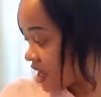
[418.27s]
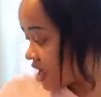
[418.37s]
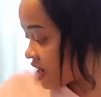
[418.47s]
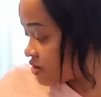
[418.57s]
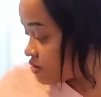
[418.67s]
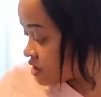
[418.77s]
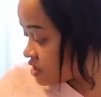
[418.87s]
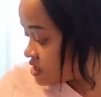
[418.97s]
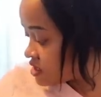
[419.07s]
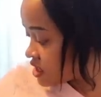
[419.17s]
I can
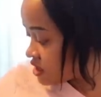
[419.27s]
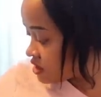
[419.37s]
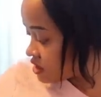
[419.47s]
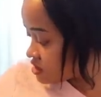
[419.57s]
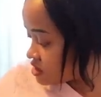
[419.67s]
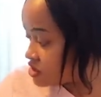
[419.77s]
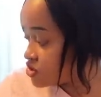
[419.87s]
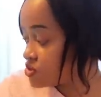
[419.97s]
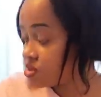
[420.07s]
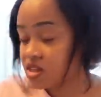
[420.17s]
already tell the
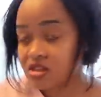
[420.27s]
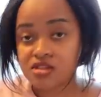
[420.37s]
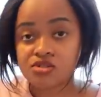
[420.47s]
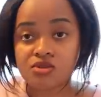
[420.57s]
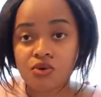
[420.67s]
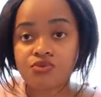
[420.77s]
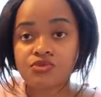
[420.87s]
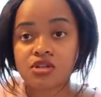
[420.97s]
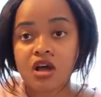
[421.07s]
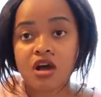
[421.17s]
tissues that are
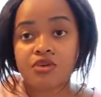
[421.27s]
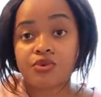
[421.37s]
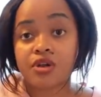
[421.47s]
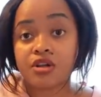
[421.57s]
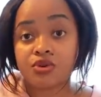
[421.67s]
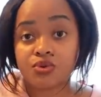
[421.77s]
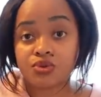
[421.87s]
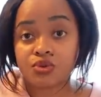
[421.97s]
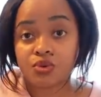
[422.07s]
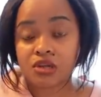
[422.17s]
soft are really
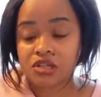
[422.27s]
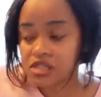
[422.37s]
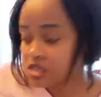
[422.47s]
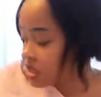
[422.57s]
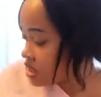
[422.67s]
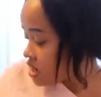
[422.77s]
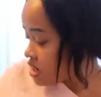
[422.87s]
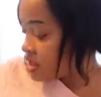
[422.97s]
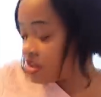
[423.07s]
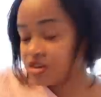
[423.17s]
good quality.
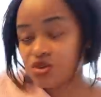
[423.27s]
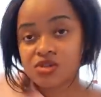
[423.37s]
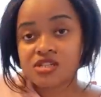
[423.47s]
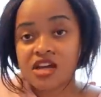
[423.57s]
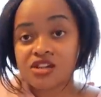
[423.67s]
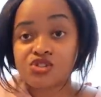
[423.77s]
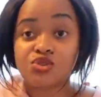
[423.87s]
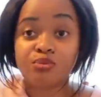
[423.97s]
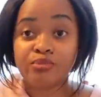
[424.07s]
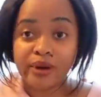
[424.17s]
They don't hurt
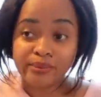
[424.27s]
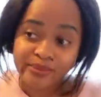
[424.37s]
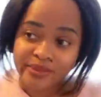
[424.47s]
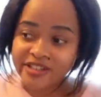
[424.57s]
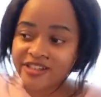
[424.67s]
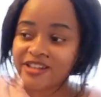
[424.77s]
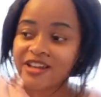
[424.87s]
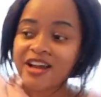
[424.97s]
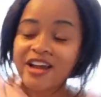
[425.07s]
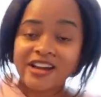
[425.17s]
your bum. I
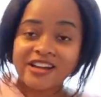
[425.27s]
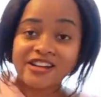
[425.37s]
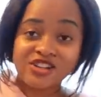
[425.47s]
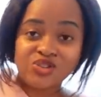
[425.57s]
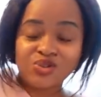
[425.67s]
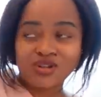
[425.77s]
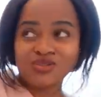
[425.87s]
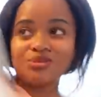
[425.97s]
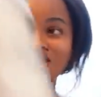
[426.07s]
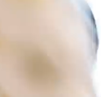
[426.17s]
can assure
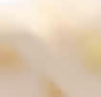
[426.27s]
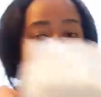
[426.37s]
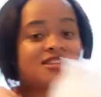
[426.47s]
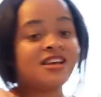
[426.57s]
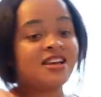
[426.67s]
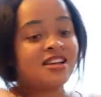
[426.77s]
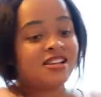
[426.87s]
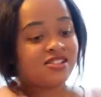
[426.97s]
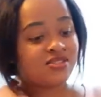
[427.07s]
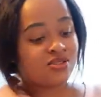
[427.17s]
you that.
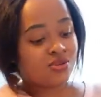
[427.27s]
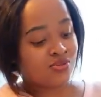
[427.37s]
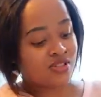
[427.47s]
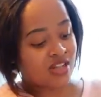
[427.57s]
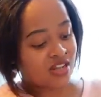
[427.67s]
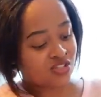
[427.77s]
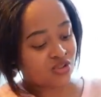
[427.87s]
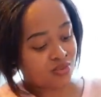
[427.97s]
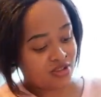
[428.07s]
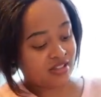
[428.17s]
So they won't hurt
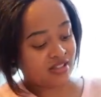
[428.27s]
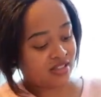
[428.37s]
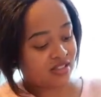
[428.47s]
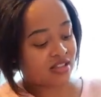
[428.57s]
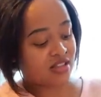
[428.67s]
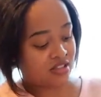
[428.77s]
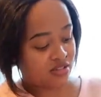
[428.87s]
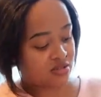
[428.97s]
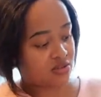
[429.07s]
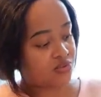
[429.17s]
your... Yes, these are the
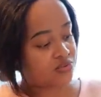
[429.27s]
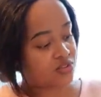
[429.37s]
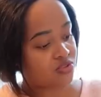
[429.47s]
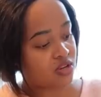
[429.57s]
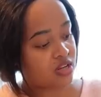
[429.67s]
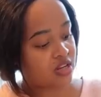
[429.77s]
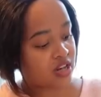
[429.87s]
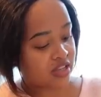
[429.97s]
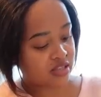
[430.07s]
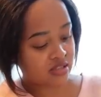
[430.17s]
soft, really
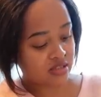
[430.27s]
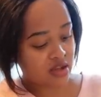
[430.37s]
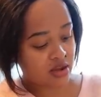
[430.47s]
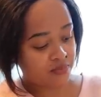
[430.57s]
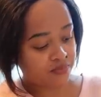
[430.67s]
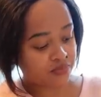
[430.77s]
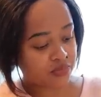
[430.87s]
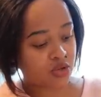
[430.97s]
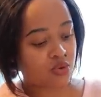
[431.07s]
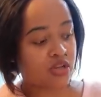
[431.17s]
nice
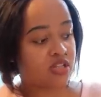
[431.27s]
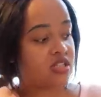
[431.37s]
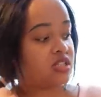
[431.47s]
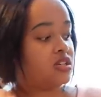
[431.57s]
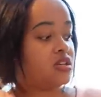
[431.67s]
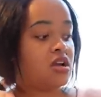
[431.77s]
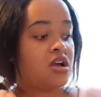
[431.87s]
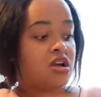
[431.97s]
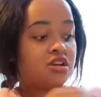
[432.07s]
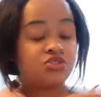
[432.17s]
quality
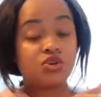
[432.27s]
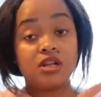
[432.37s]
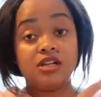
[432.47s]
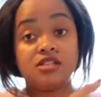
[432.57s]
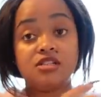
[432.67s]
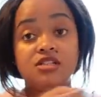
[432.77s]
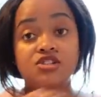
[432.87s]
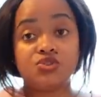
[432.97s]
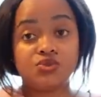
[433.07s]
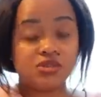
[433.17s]
toilet
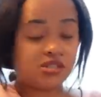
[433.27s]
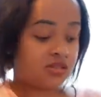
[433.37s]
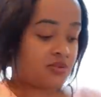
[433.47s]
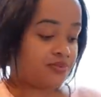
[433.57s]
tissues.